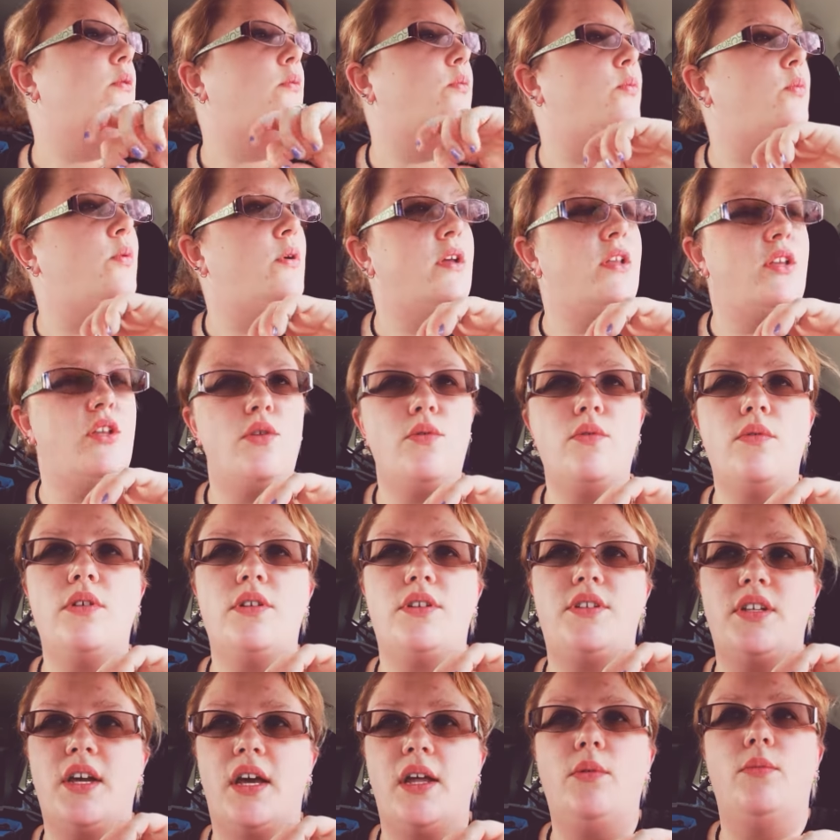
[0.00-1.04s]
When you are
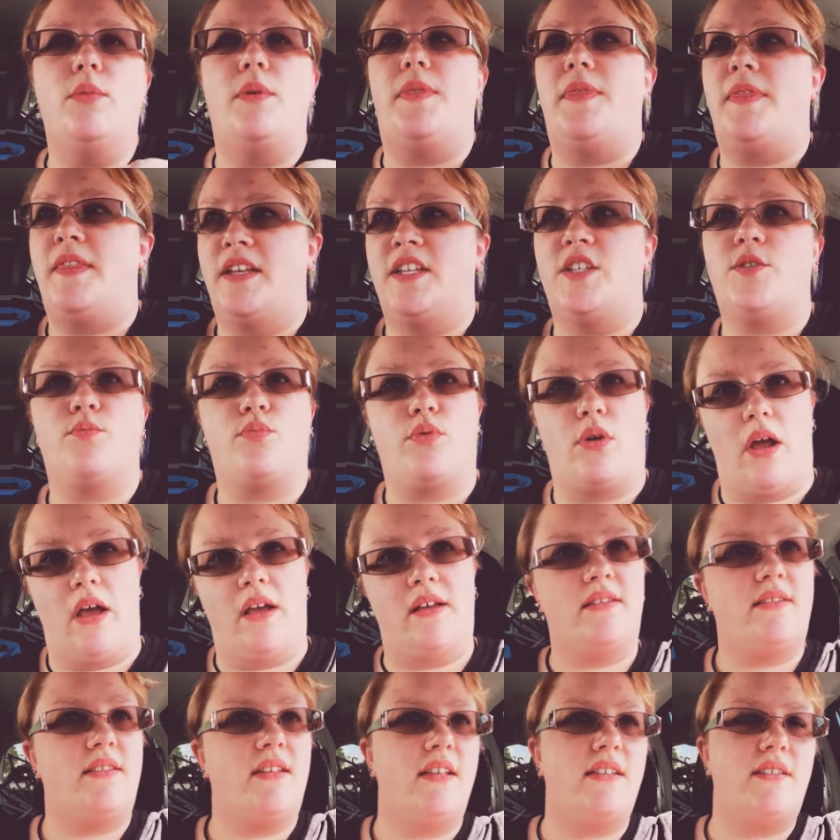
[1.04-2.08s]
done with this
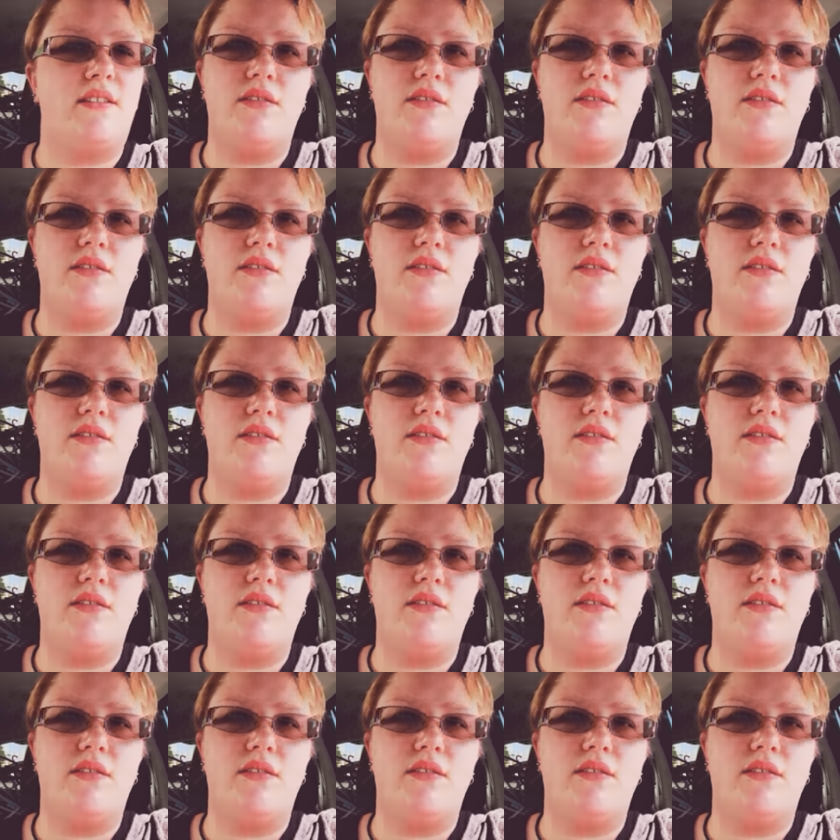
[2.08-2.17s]
process,